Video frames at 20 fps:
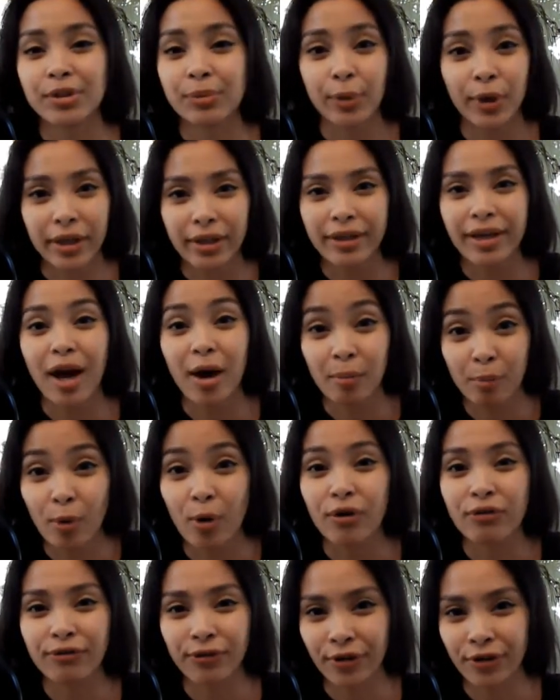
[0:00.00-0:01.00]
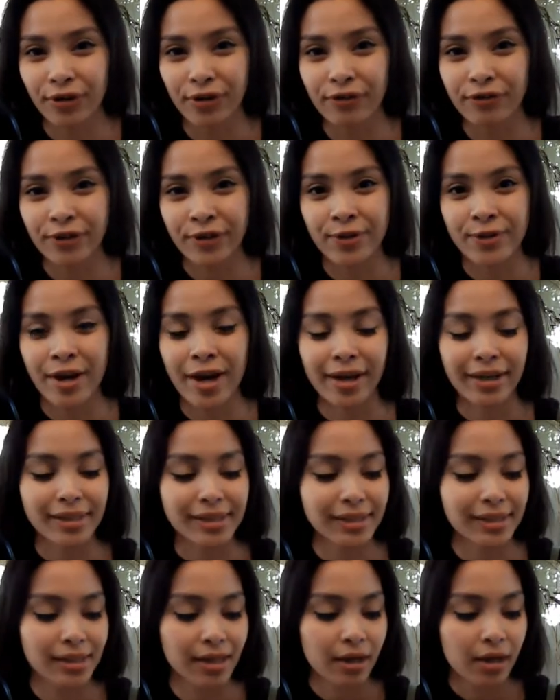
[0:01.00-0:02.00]
break it down more further for you
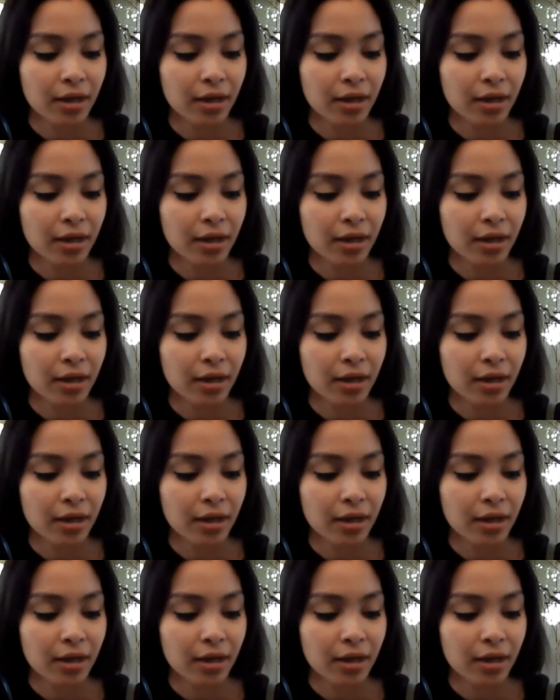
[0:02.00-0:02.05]
guys.